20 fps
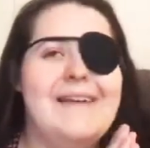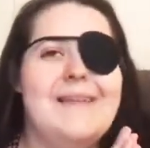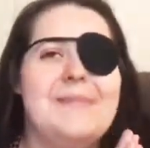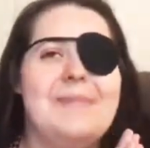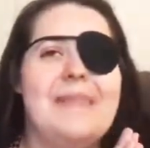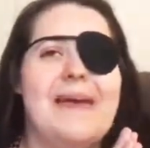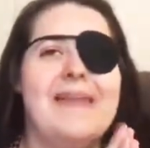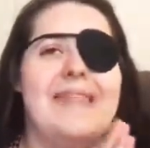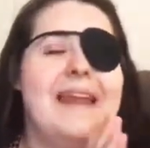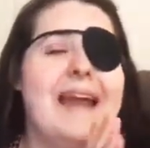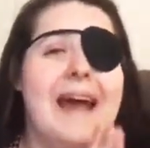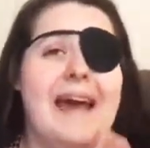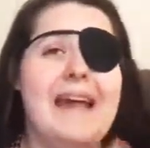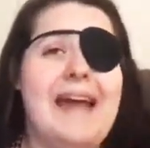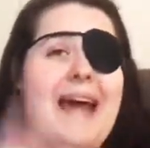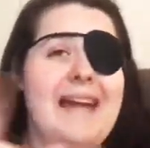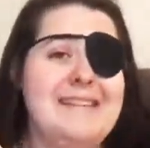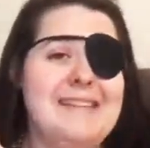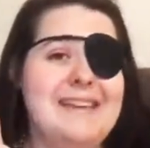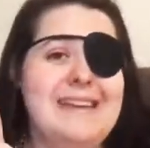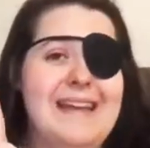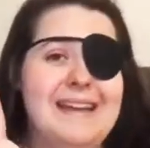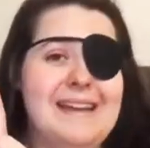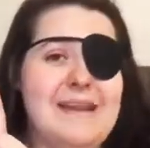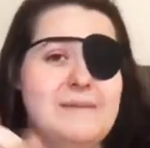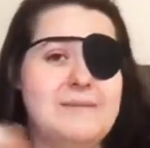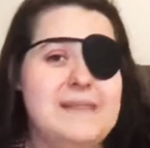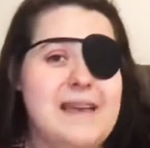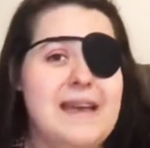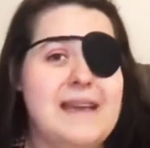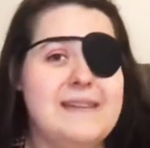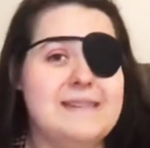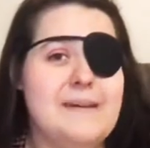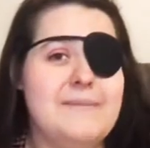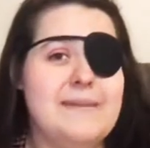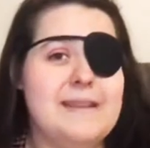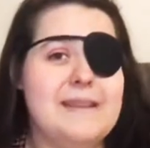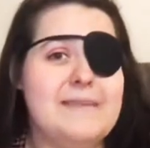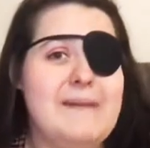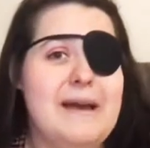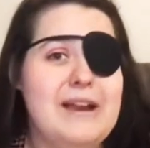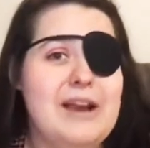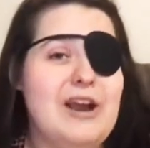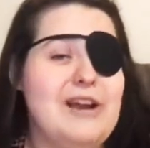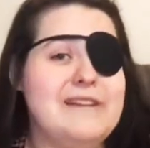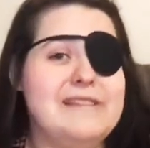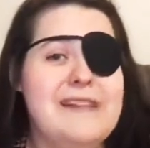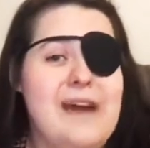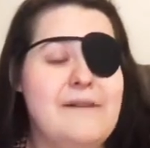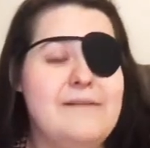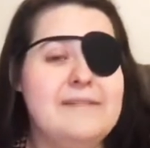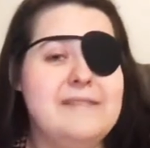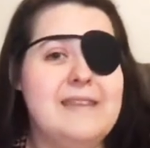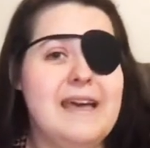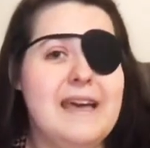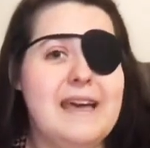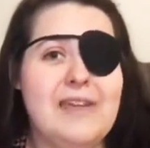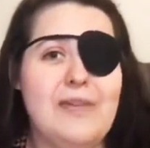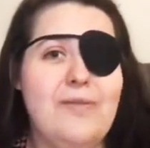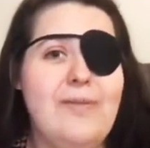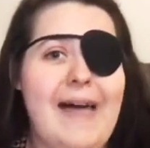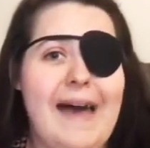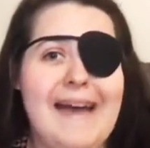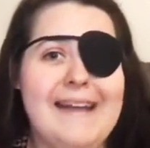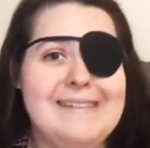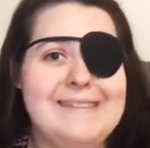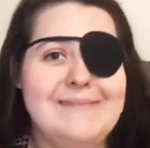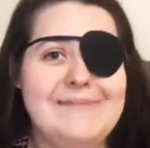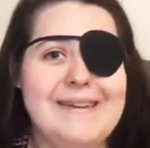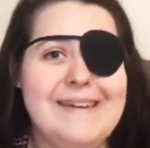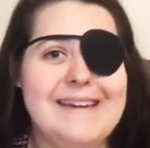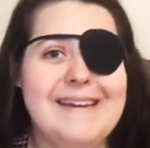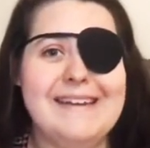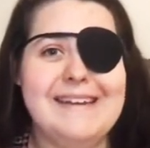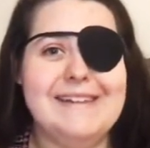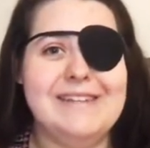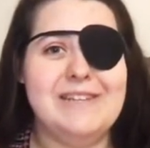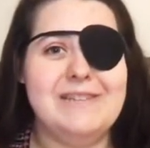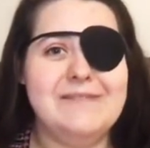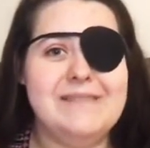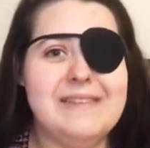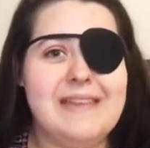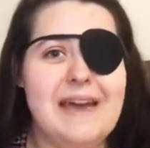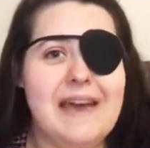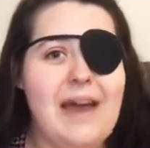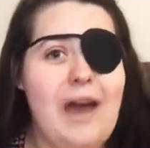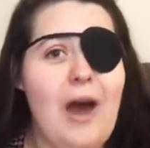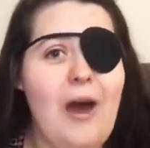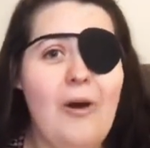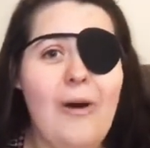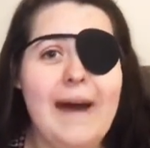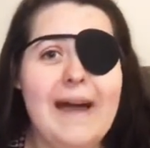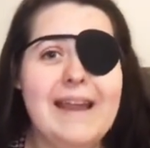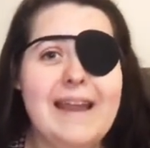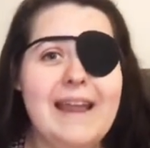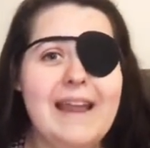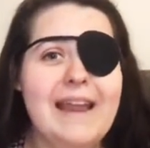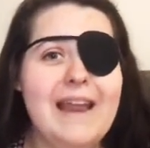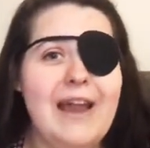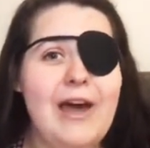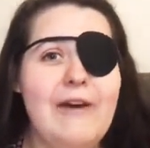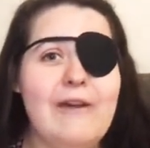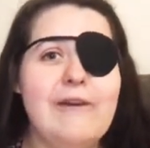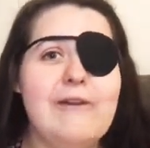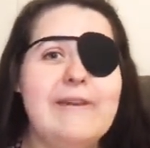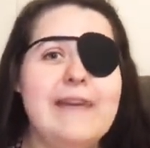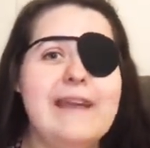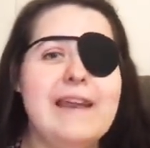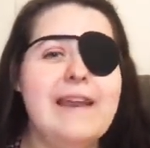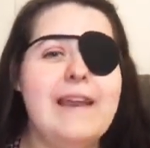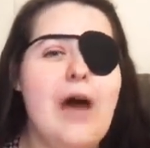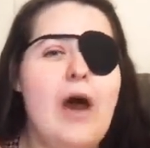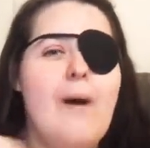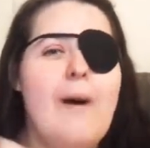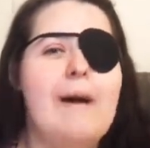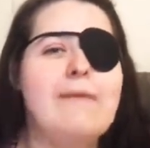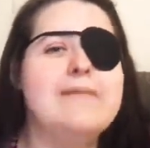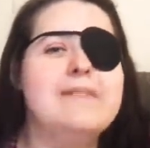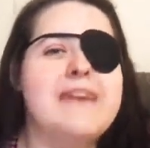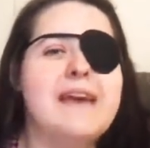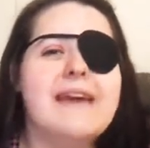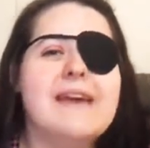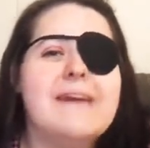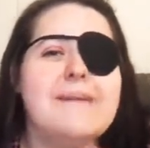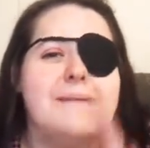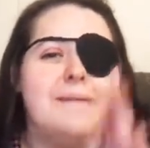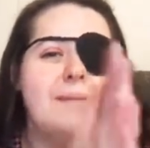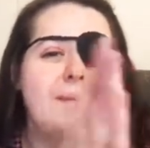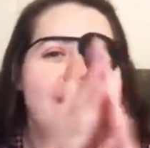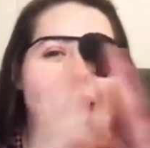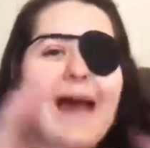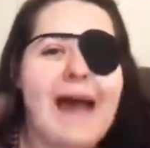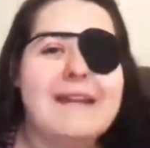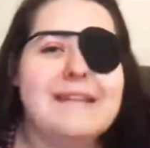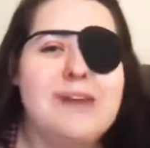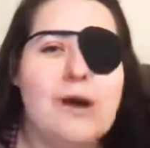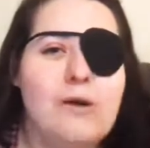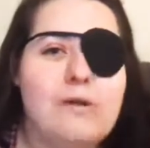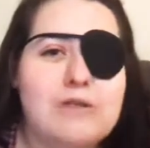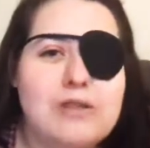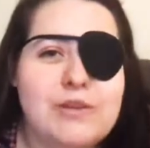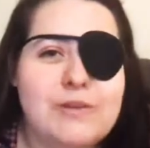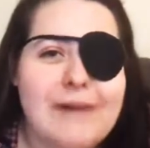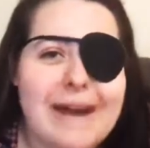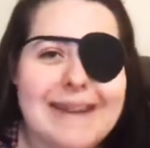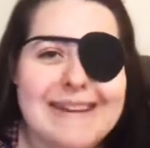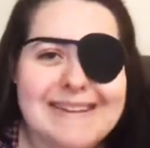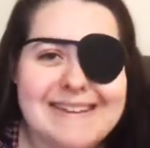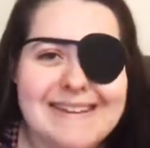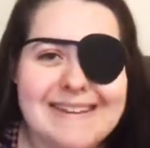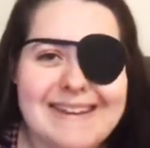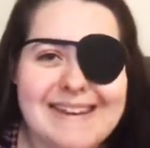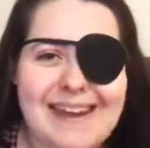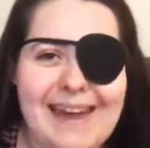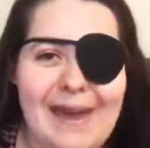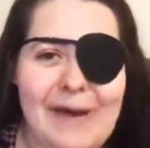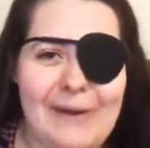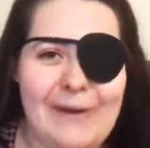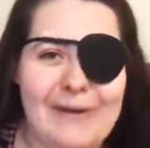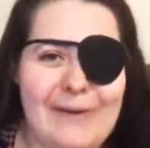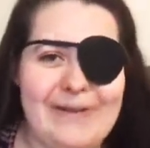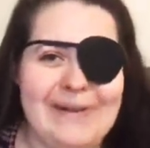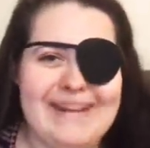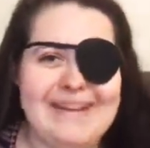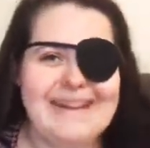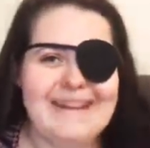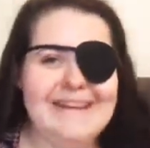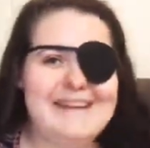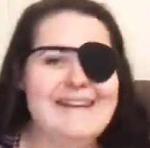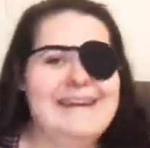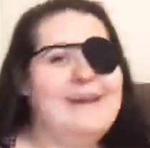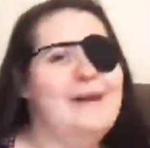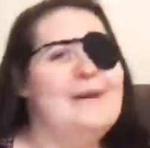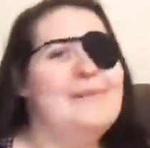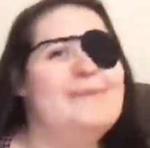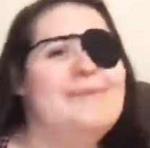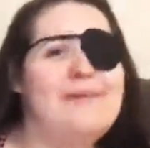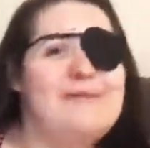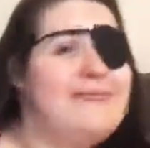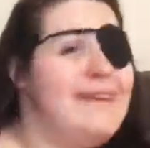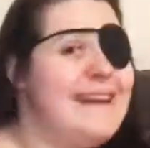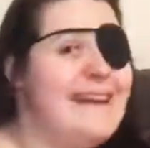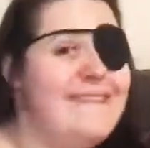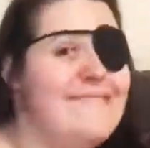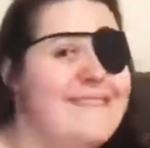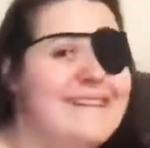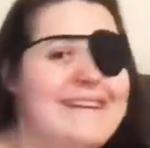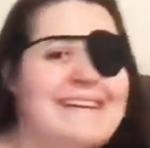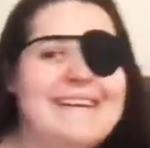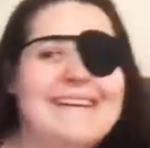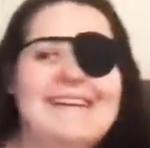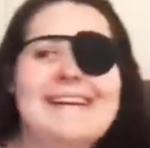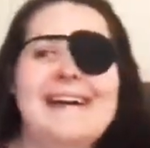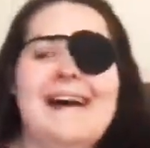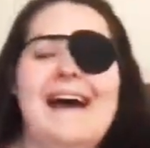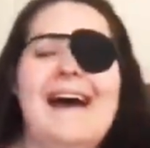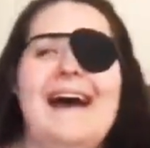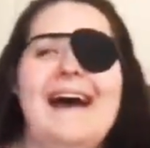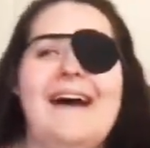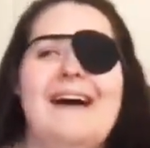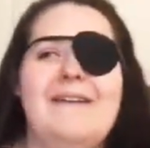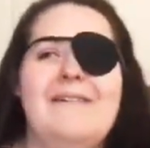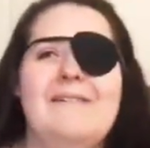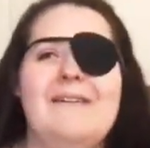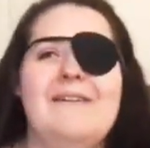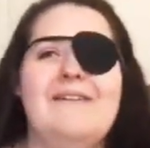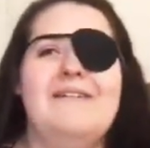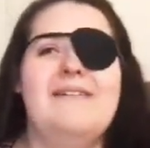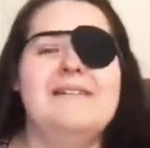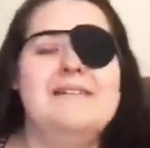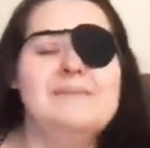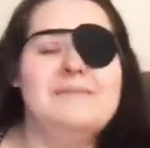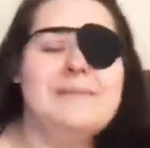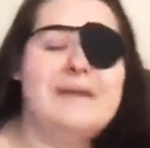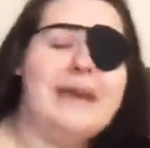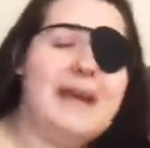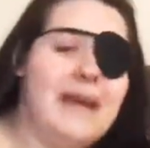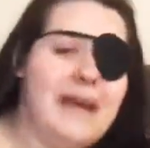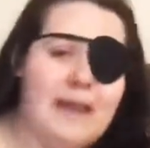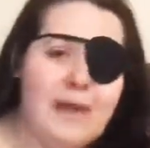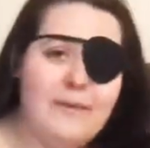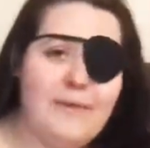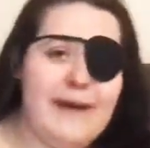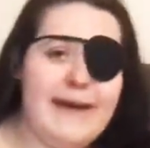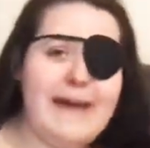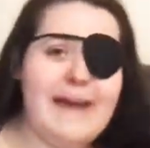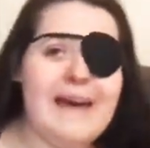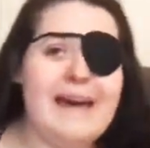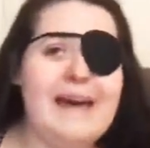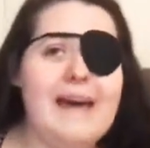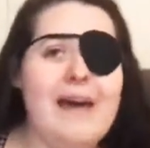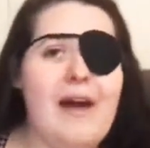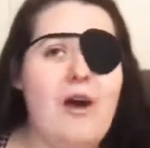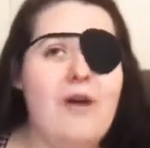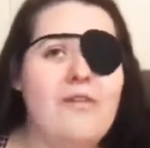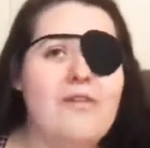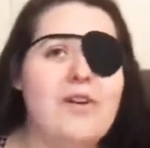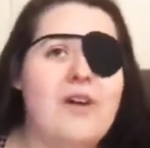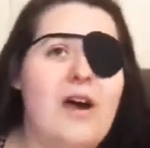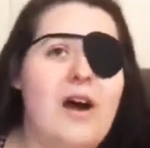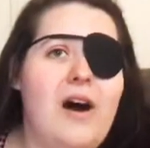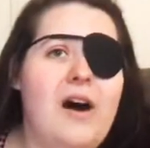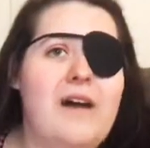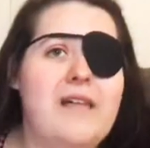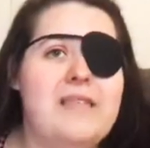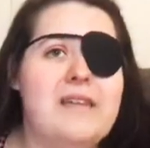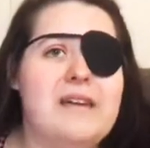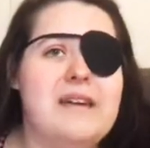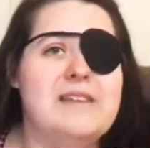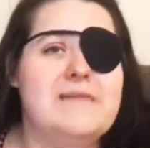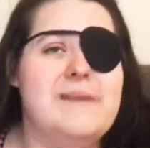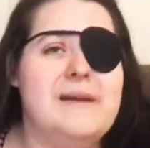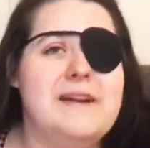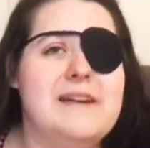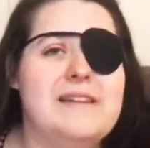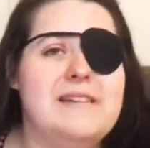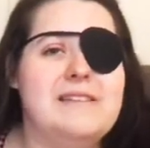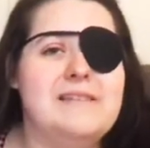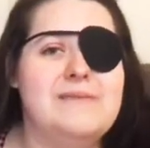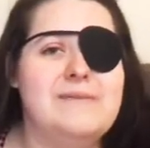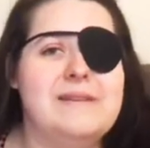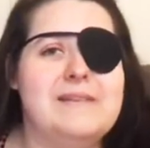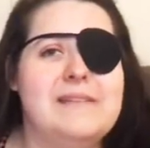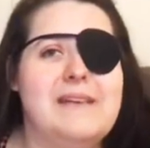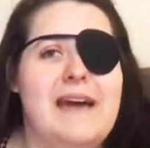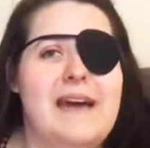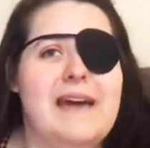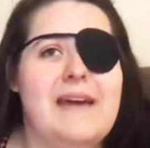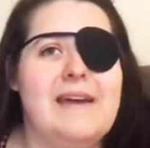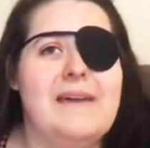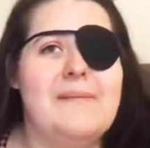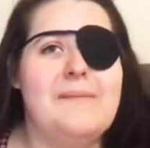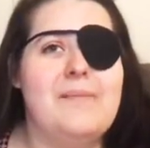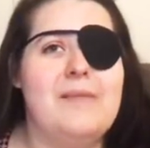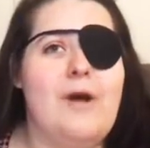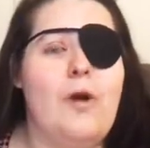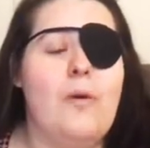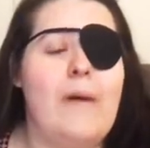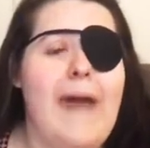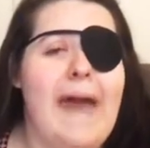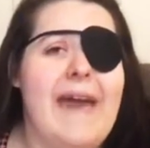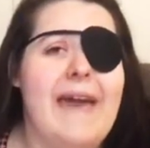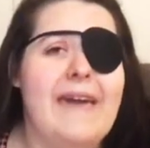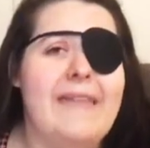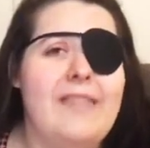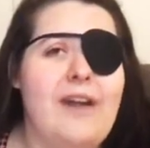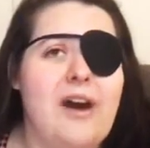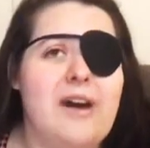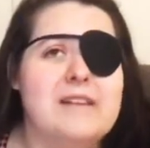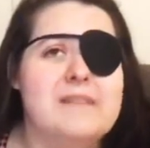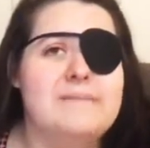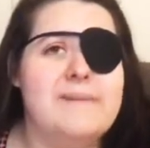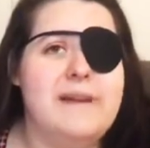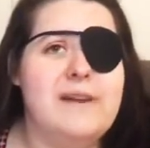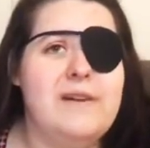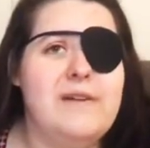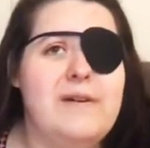And then I did end up saying something to my nurse. I was like, you lied to me, and she was like, oh, I didn't know you didn't know. I was like, I told you I didn't know. But whatever. But anyway, overall, the experience was, like, okay in the hospital.